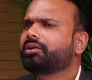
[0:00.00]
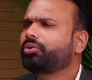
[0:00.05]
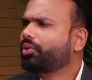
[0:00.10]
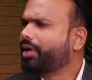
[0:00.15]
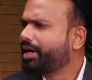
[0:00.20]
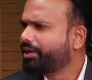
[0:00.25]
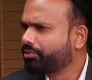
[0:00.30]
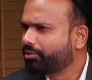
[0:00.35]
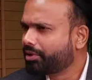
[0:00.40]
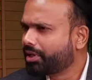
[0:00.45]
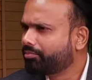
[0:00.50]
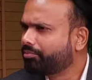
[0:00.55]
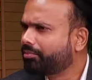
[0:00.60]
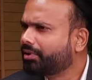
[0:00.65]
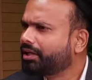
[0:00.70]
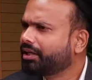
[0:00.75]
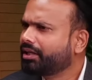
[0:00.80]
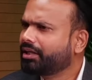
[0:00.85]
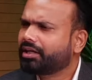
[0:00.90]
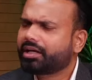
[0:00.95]
oh, I don't have
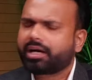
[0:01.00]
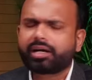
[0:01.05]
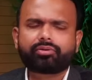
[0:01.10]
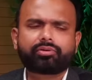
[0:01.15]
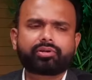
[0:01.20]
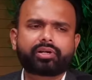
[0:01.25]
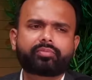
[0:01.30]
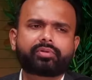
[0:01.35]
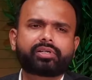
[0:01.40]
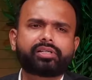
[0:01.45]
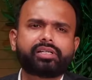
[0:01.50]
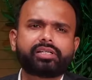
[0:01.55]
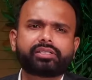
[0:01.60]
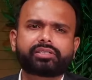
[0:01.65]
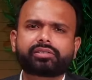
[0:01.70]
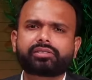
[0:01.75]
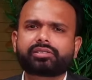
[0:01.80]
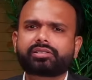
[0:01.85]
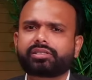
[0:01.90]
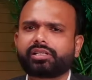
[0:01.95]
money, I don't have
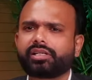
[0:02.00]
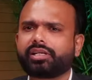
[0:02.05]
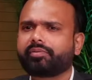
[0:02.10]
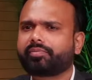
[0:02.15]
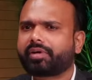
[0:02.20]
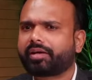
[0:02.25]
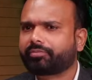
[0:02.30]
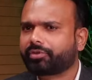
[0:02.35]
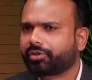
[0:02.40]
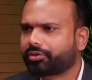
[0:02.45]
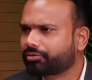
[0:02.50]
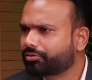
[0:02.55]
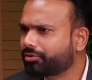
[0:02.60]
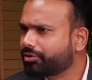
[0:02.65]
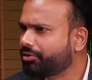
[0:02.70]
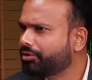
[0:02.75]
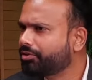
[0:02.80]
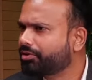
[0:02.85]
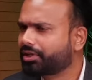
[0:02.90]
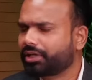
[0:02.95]
relationship, I'm not
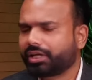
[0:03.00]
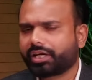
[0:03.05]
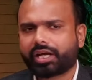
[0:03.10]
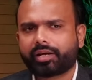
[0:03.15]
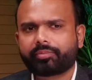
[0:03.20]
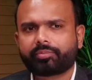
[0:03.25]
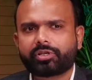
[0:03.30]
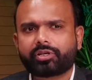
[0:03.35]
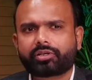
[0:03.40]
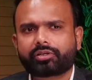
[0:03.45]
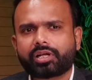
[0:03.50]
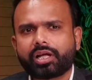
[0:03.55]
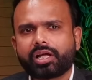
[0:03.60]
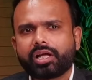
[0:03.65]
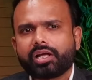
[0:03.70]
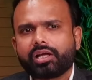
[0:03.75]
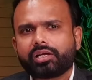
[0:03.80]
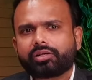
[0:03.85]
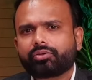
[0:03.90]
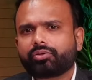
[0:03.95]
good looking, I'm not
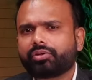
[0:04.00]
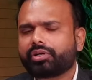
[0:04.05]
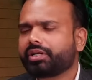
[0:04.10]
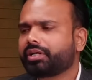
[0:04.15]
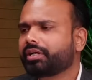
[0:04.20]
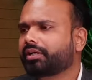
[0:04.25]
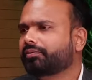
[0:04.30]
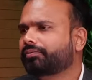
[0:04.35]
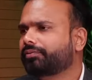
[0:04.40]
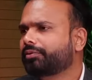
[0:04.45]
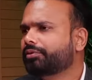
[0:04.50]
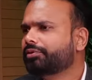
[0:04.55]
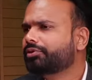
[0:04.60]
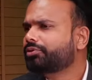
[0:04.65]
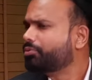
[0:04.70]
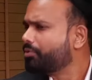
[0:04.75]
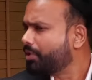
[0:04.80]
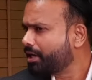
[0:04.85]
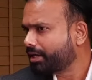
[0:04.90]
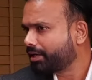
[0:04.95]
good enough.
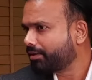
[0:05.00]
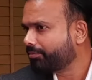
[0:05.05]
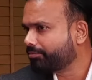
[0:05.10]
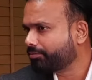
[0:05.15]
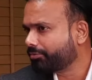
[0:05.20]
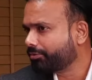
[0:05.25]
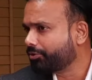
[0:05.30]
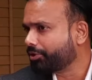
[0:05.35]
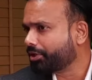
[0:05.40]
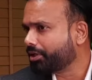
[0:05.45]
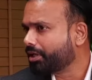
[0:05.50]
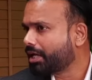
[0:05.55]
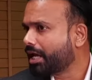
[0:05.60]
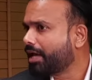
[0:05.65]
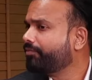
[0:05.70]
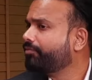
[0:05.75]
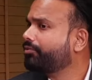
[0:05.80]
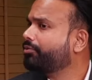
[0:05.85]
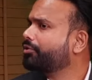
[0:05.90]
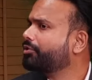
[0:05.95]
So what I'm doing?
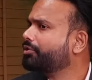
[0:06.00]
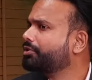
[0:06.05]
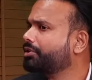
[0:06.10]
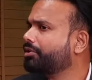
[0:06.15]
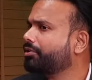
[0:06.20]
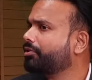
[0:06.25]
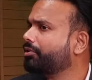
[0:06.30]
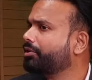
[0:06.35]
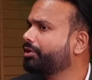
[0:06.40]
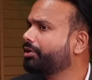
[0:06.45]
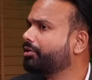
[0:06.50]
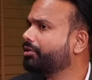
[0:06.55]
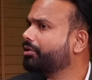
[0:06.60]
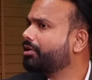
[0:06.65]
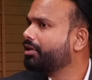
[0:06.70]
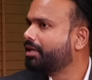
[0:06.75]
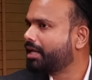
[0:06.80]
I'm focusing only on the